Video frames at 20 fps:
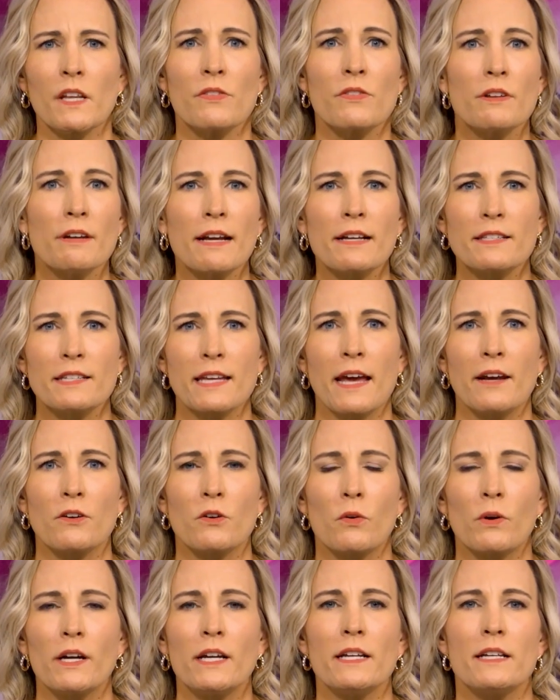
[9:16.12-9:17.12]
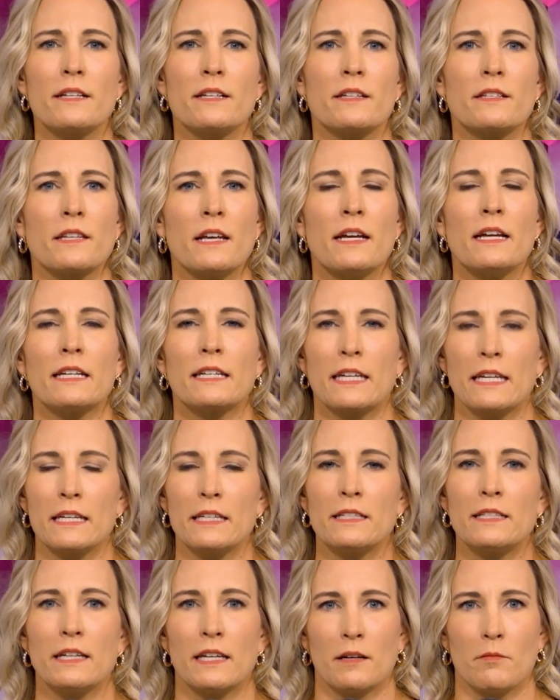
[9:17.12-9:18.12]
The next category is
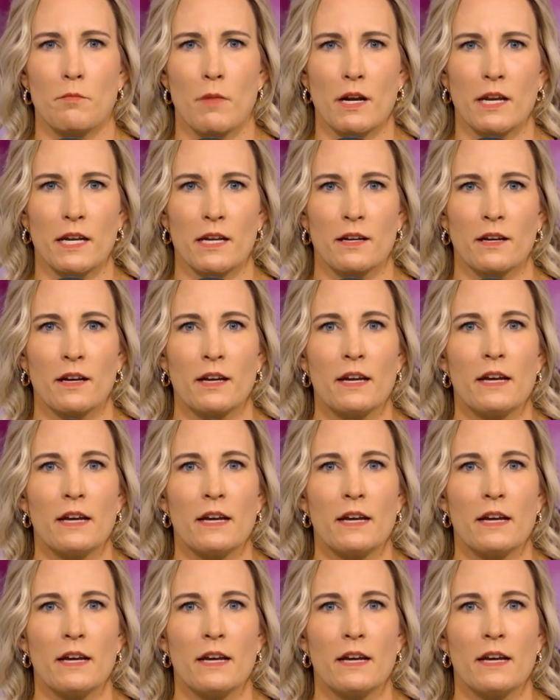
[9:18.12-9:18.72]
kids and money.